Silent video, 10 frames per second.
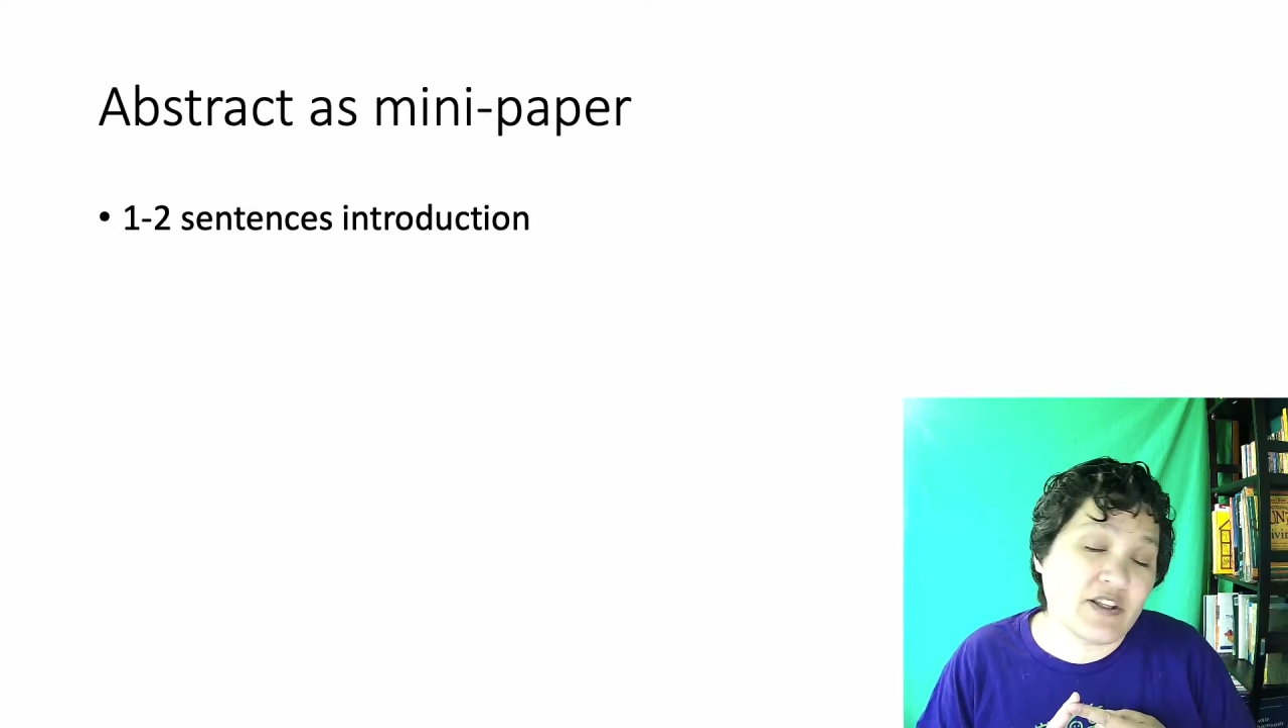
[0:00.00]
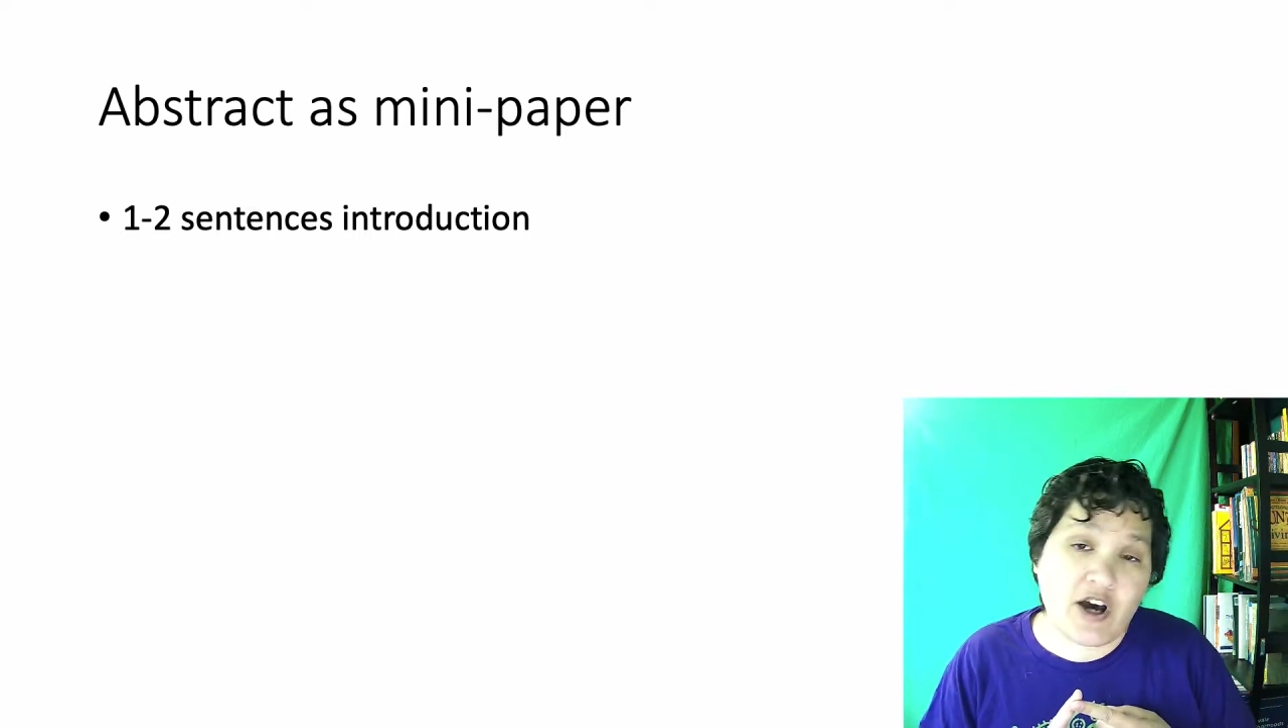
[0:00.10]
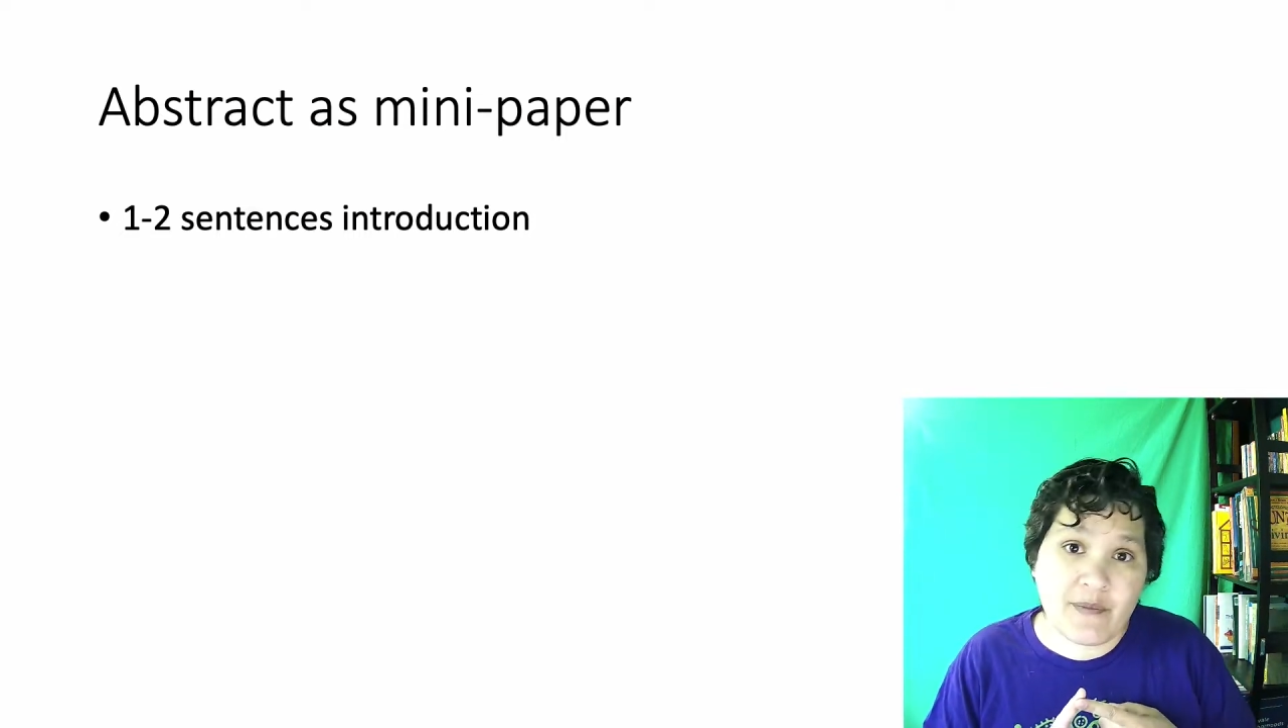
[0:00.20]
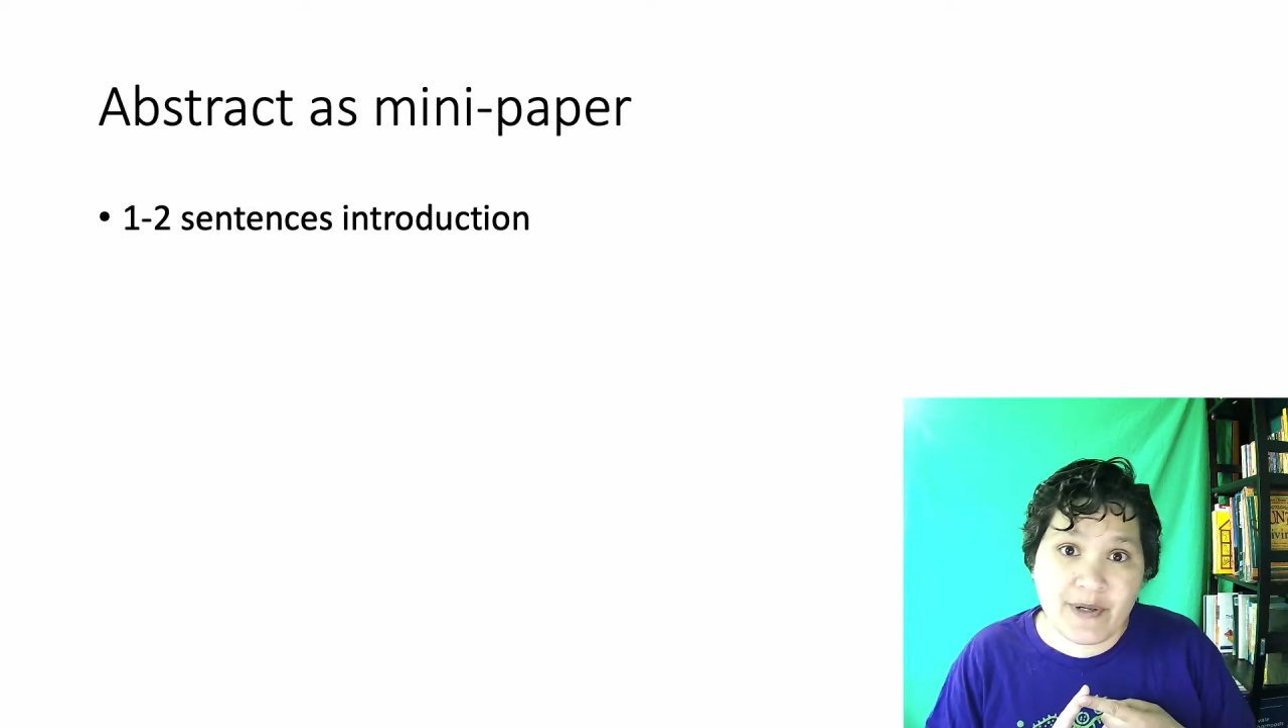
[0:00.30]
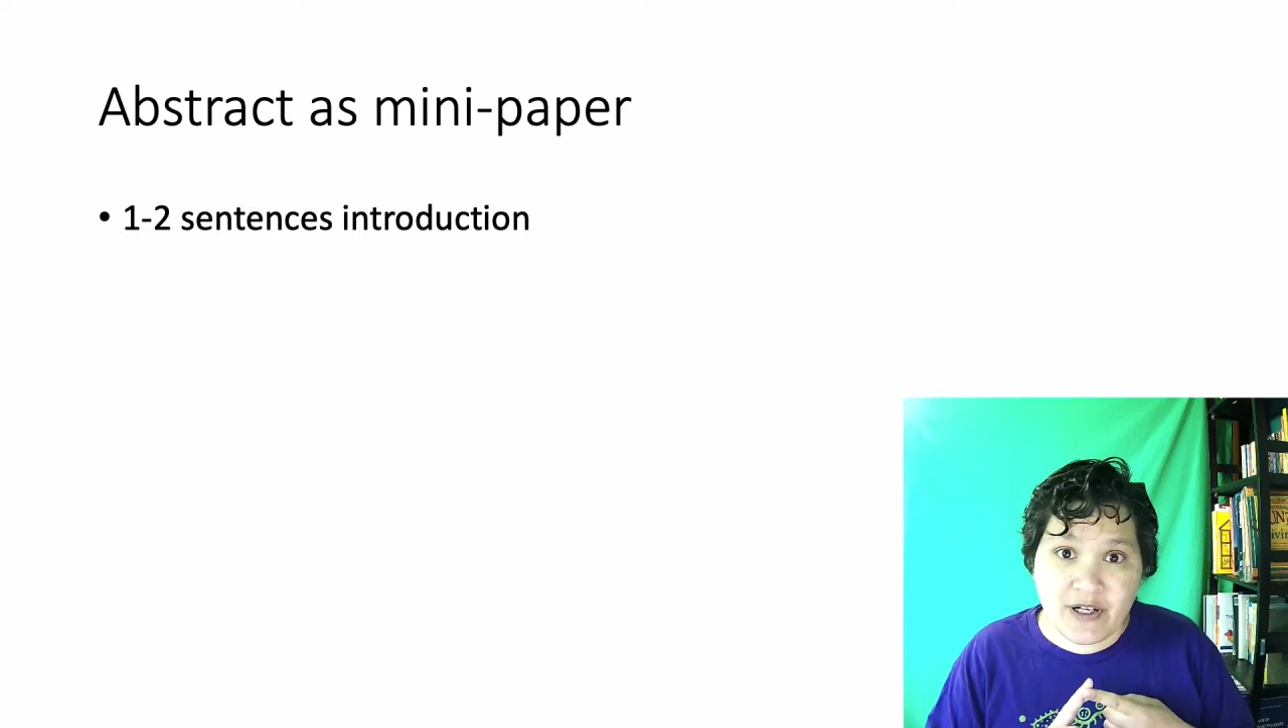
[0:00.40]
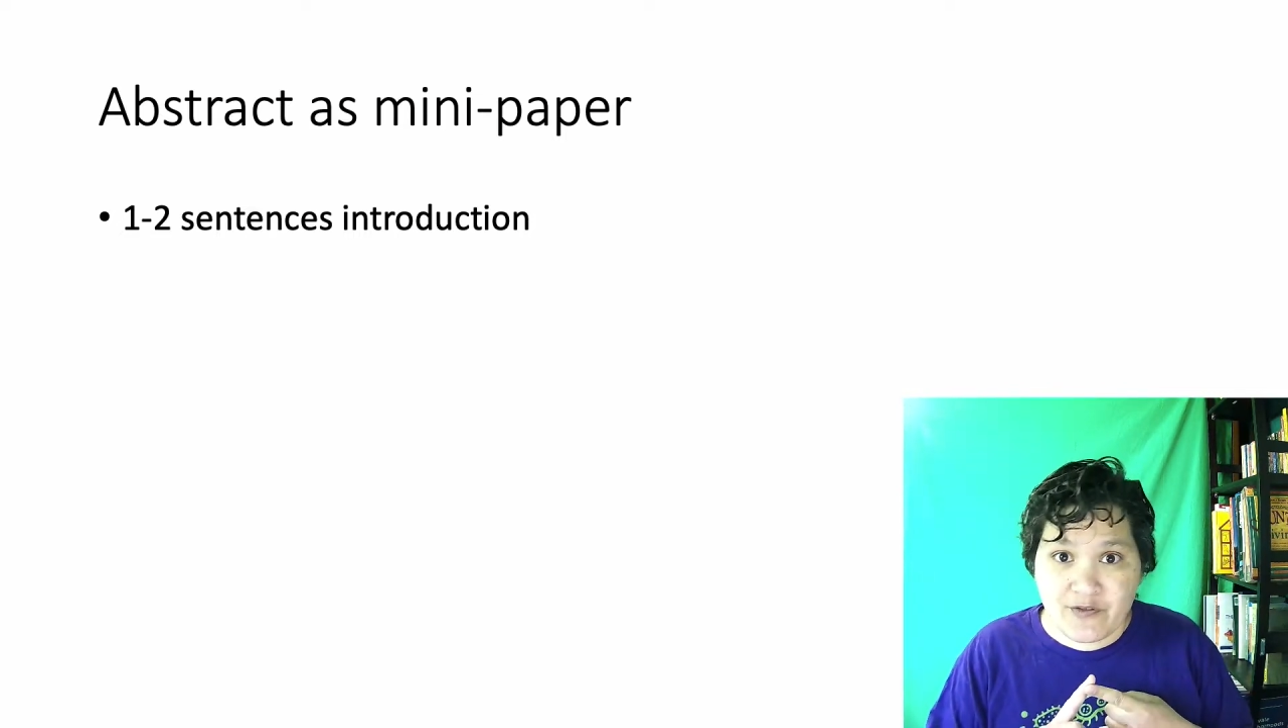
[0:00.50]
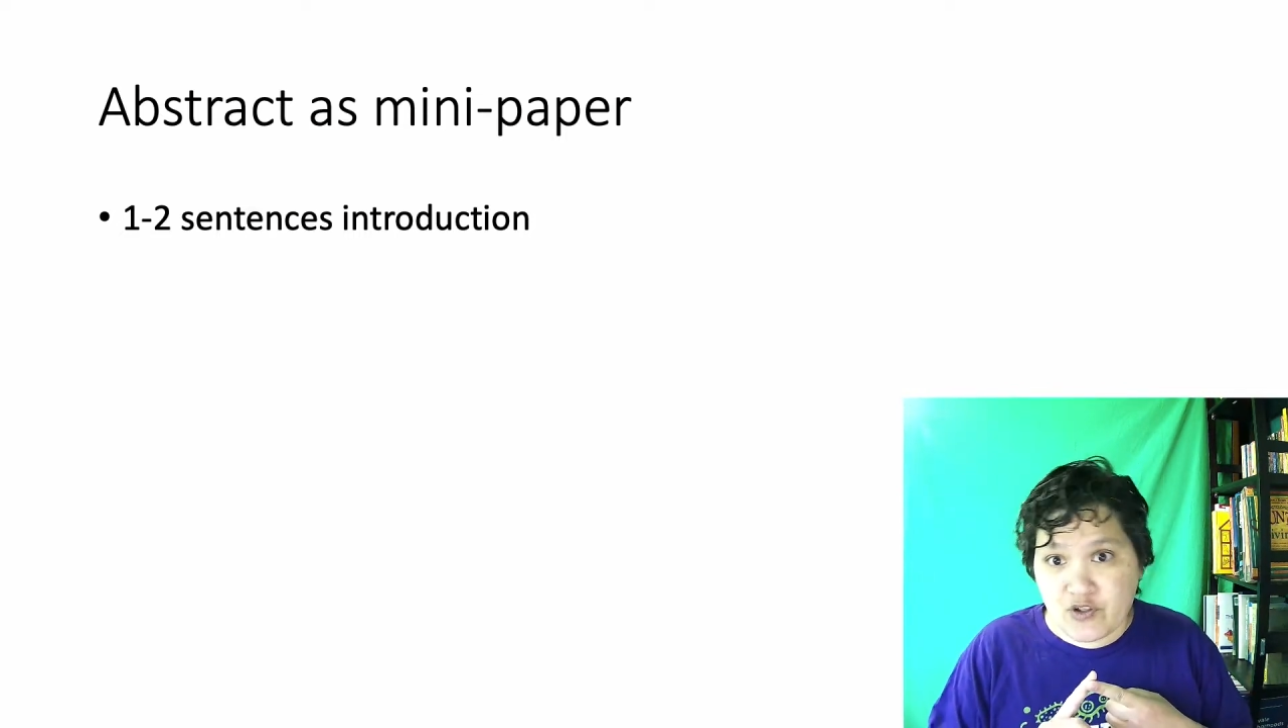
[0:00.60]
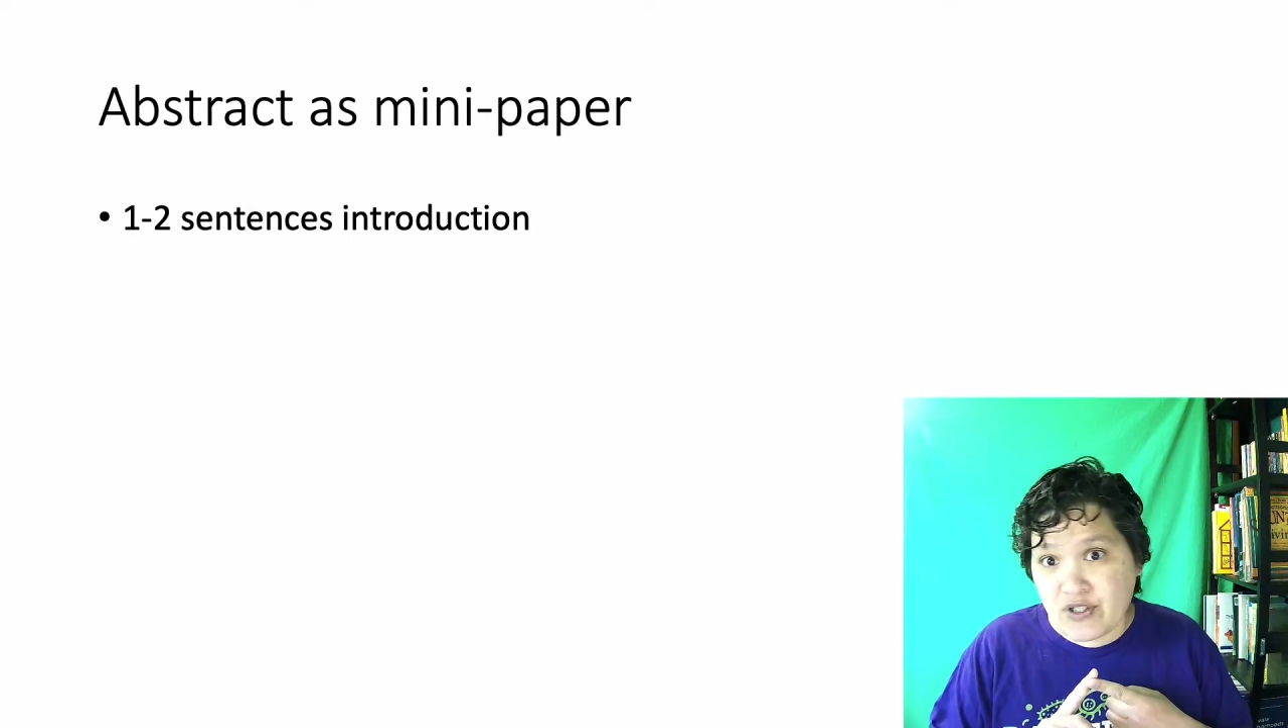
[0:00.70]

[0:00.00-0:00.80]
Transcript: topic of your